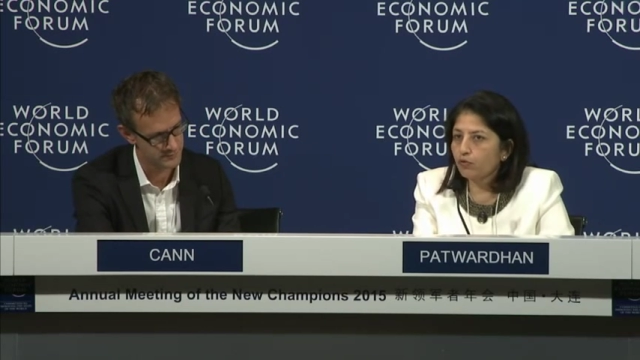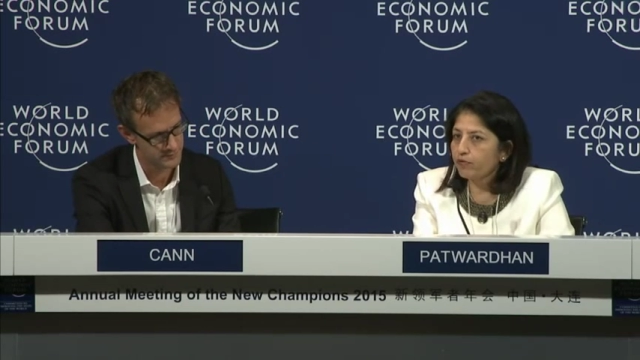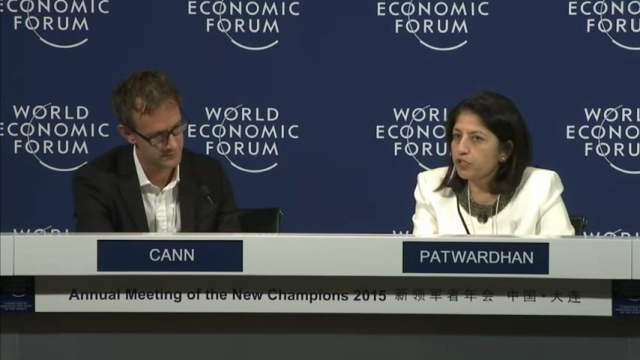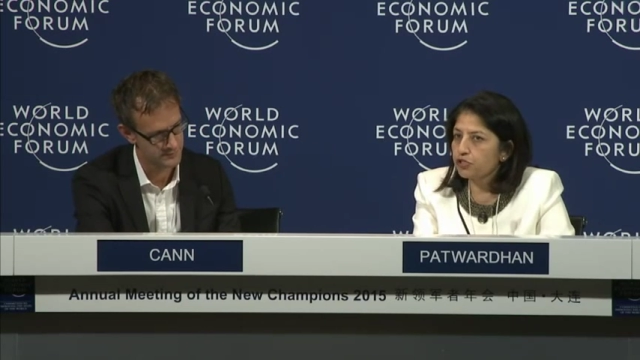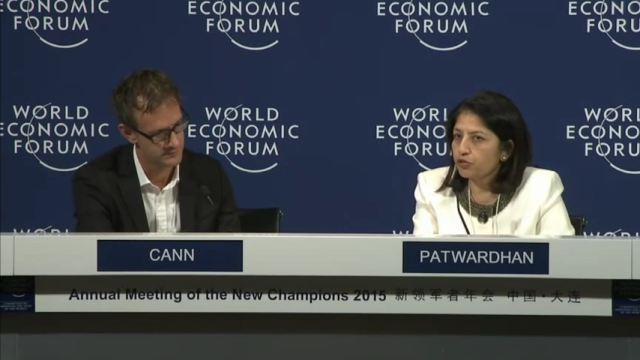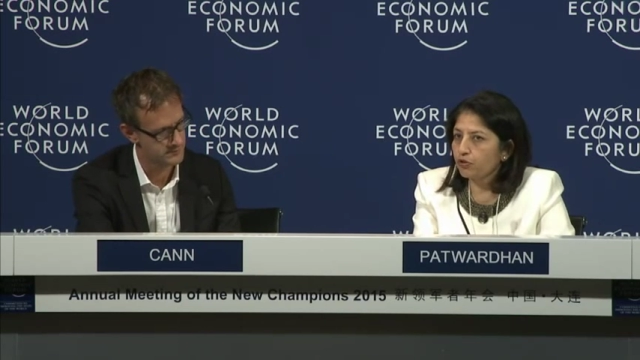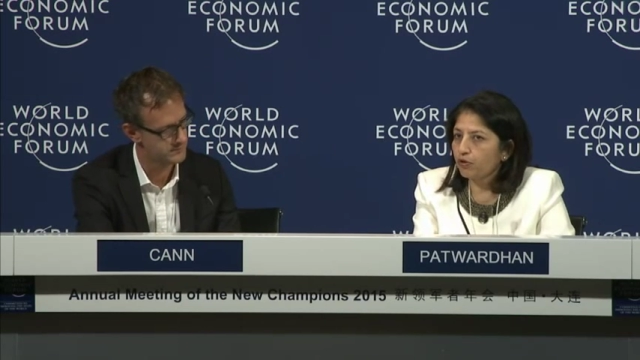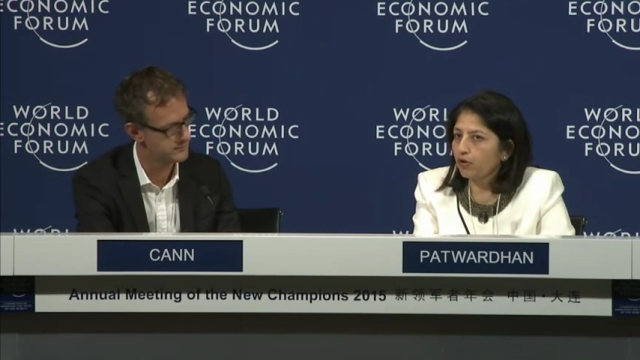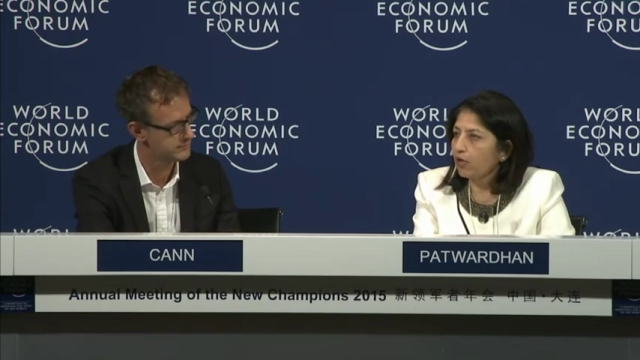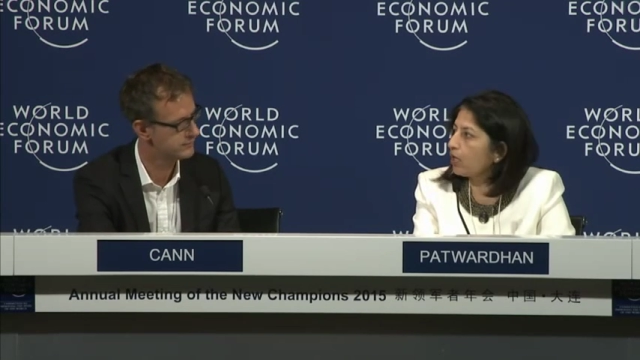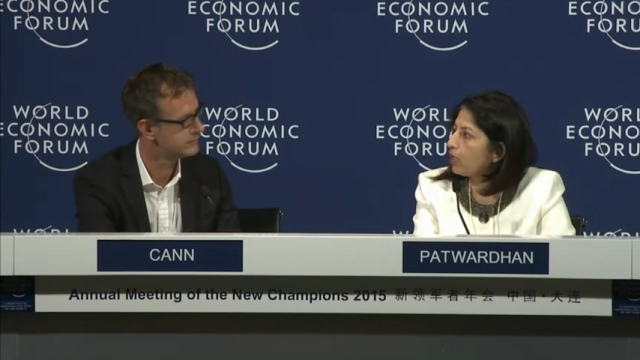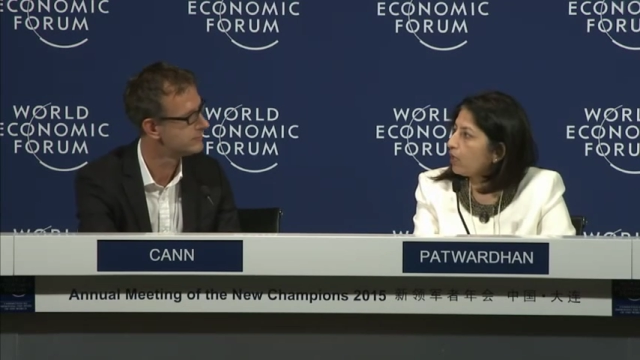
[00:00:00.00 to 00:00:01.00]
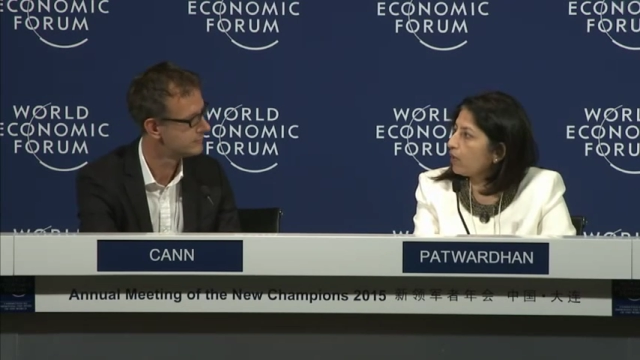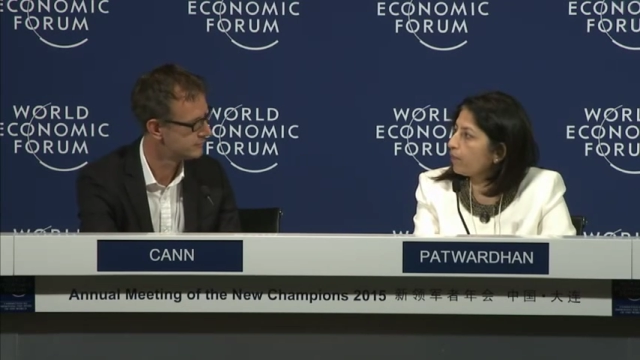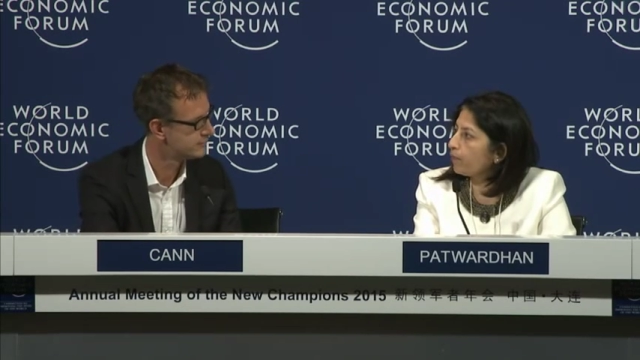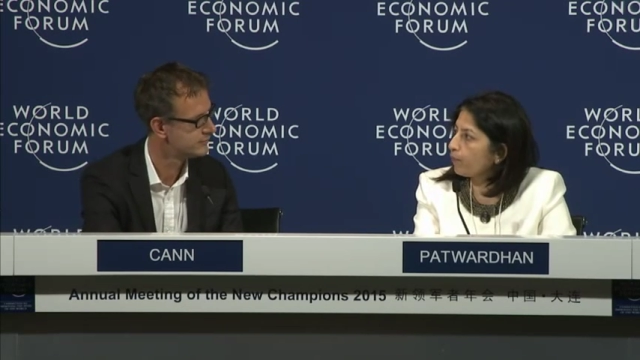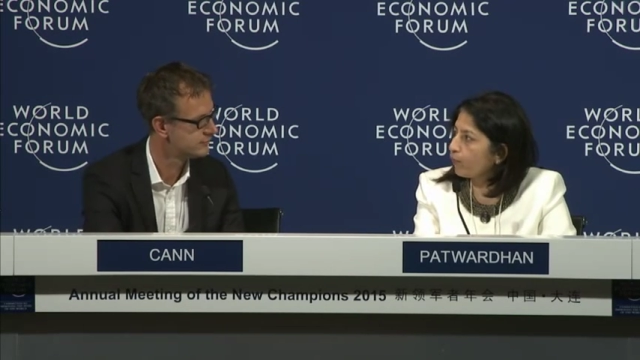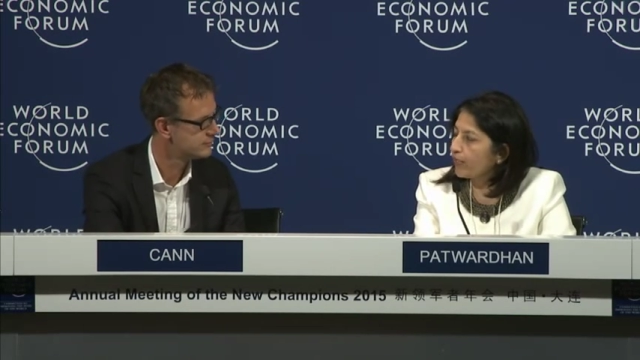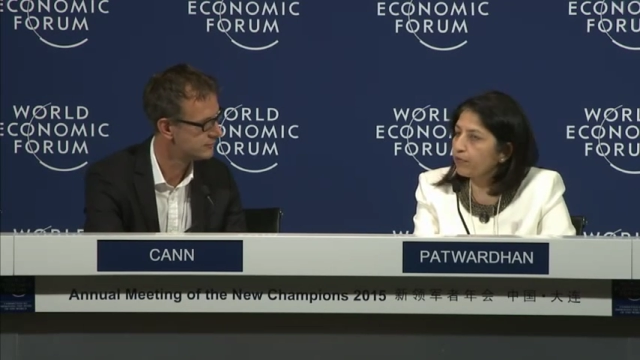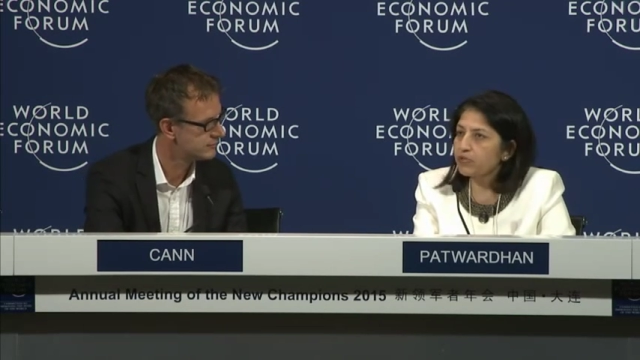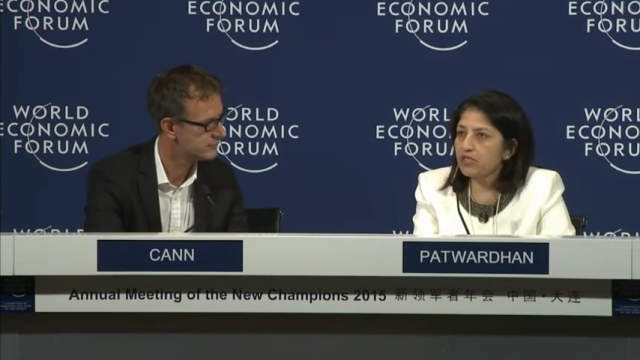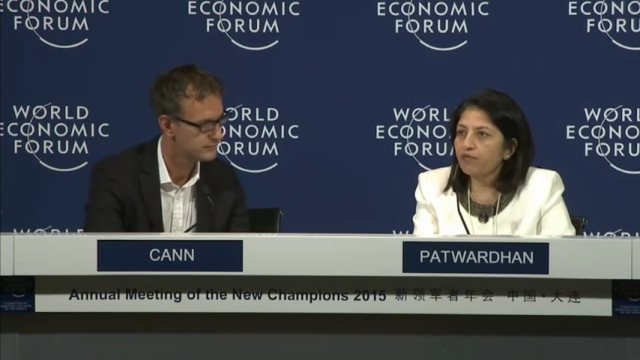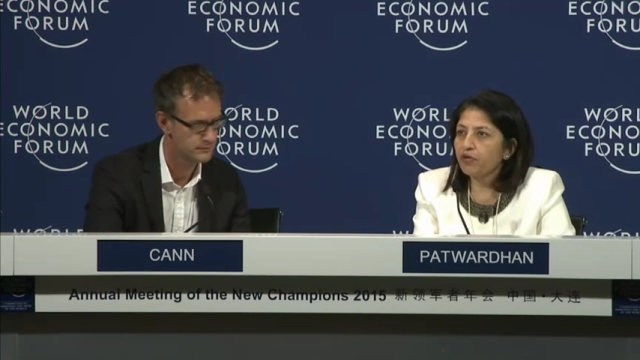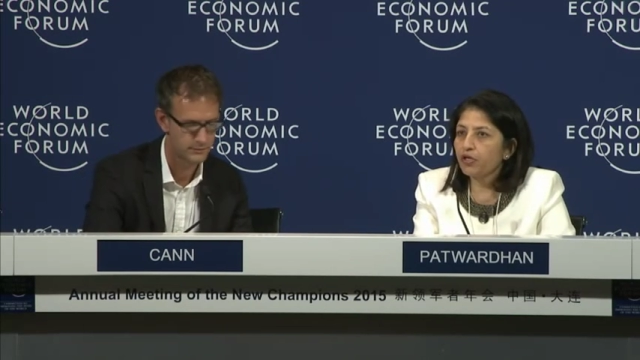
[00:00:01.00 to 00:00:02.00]
Speaker 1: innovation, uh, where I
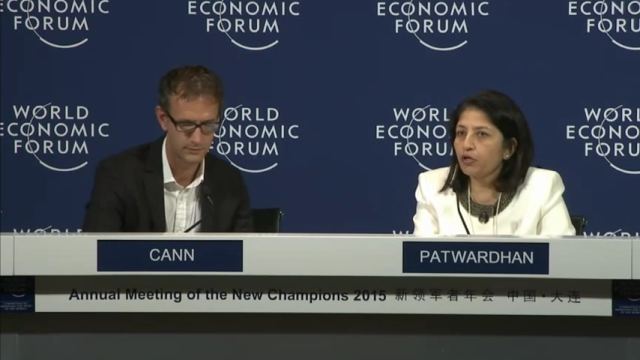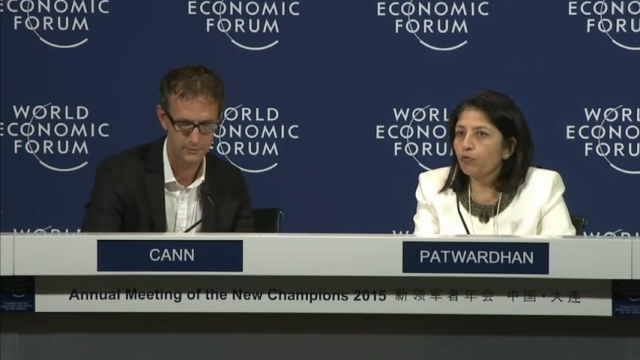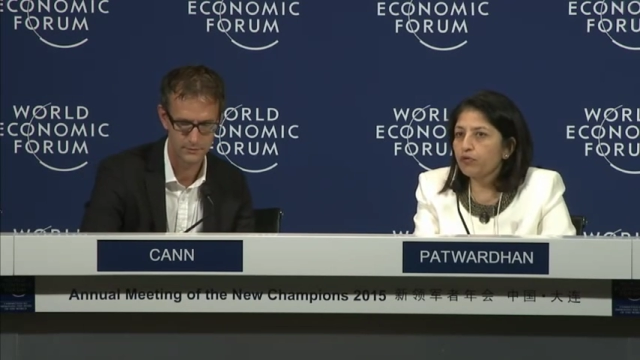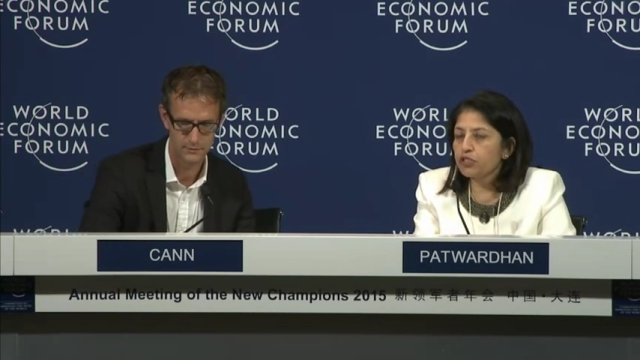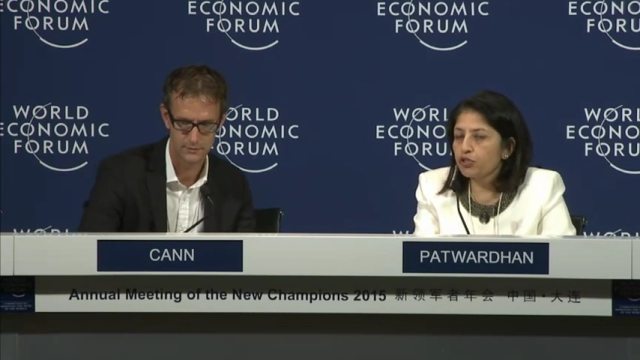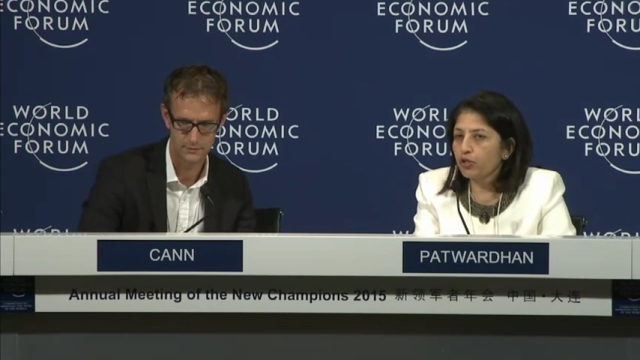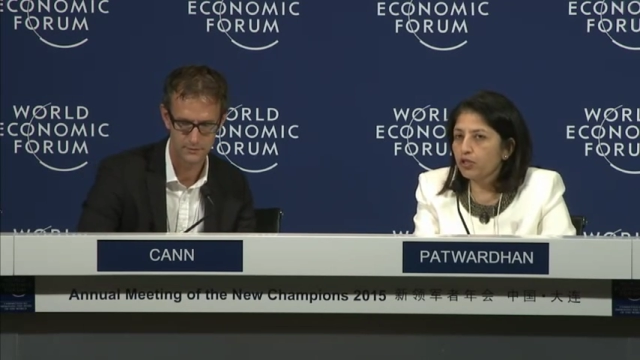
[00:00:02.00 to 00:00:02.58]
was covering innovation